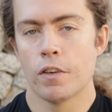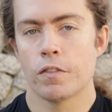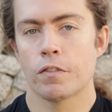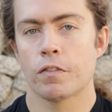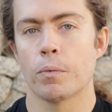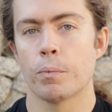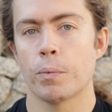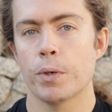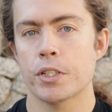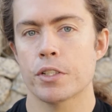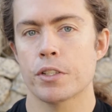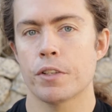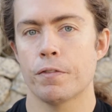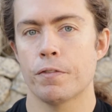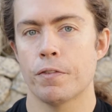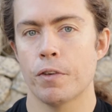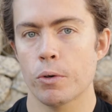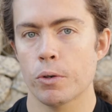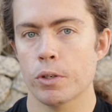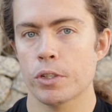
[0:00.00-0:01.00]
from which the
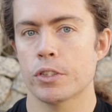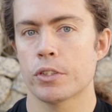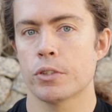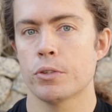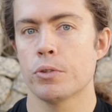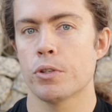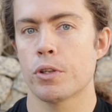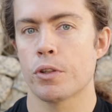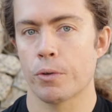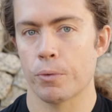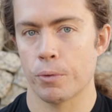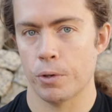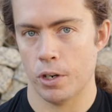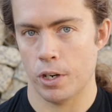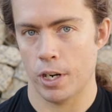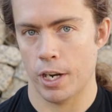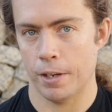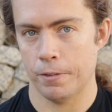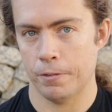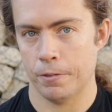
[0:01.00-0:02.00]
forest could
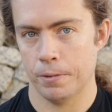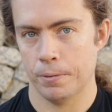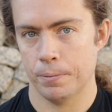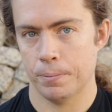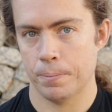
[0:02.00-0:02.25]
thrive.